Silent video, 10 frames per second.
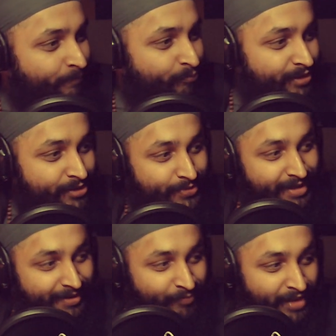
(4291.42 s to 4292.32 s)
You
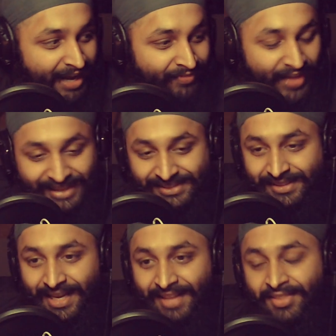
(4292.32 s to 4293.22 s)
can't, and
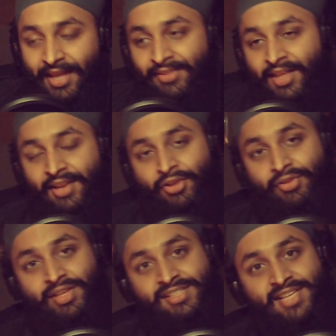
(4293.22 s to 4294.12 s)
that's and
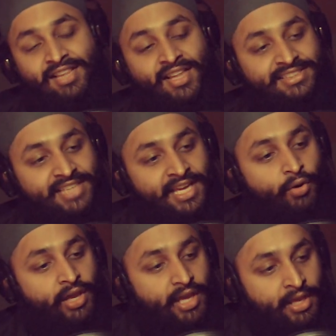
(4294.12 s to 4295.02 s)
another thing is like, let's say,
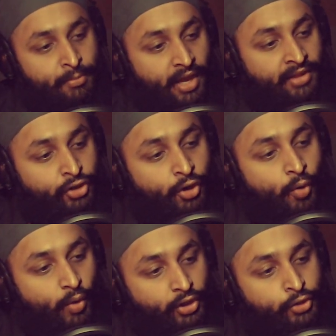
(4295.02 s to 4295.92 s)
okay, and you
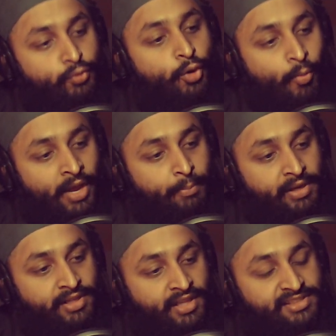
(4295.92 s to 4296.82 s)
know my
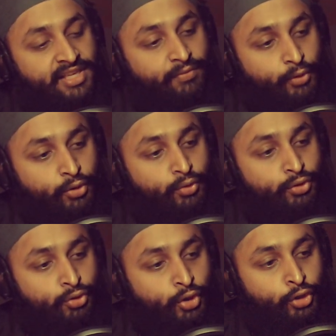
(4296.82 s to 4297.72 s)
opinion. Let's say if you
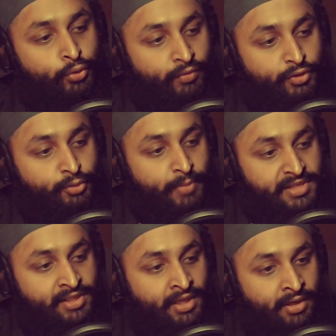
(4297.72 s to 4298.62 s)
do a universal
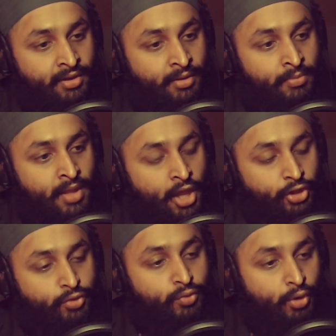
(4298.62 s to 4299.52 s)
basic income,
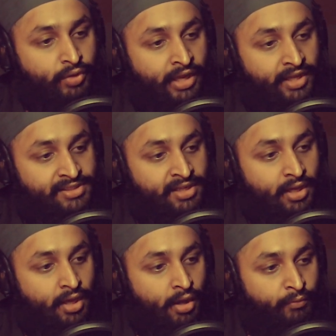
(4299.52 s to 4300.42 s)
you know that it's
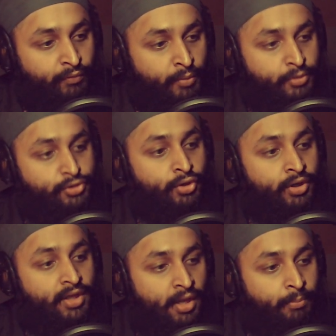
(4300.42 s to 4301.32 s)
gonna come from
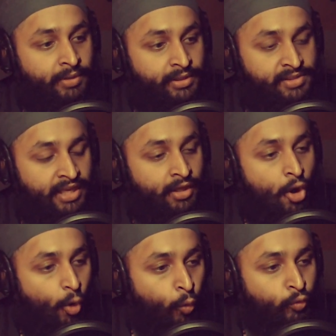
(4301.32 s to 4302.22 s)
certain companies. Like
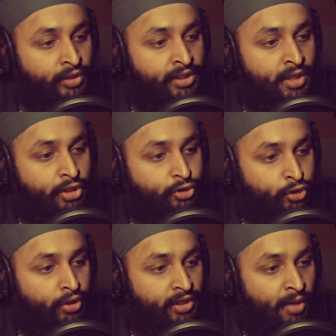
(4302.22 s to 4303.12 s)
only
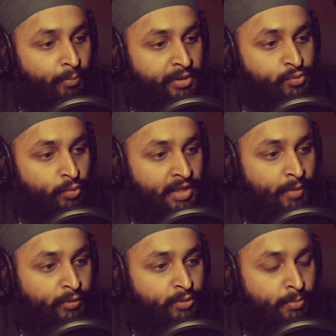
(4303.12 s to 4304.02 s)
certain companies will be
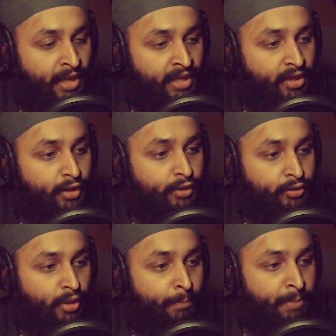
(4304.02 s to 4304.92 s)
able to make
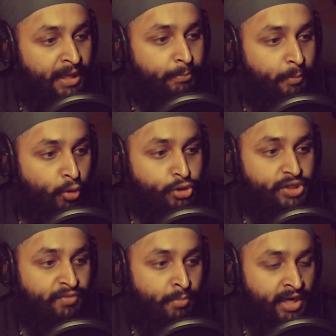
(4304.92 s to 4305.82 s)
a big
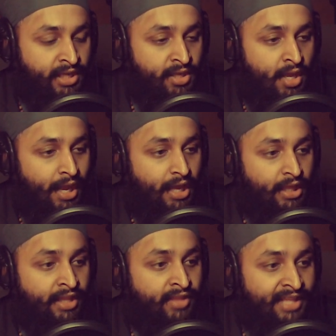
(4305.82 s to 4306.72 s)
proportion of the money,
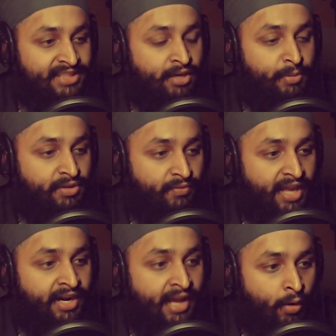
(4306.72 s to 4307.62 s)
and that's gonna be
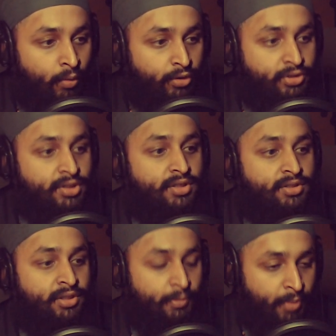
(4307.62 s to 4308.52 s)
divided out to
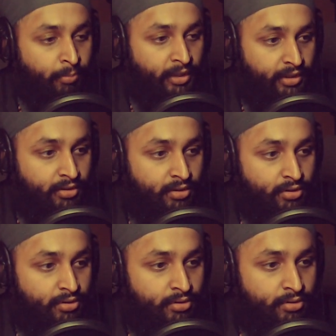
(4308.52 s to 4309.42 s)
the public.
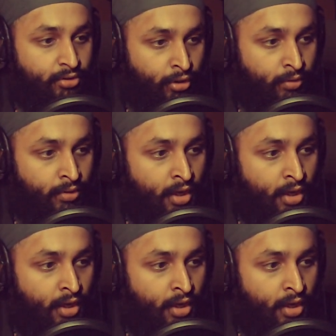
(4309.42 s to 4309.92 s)
You know?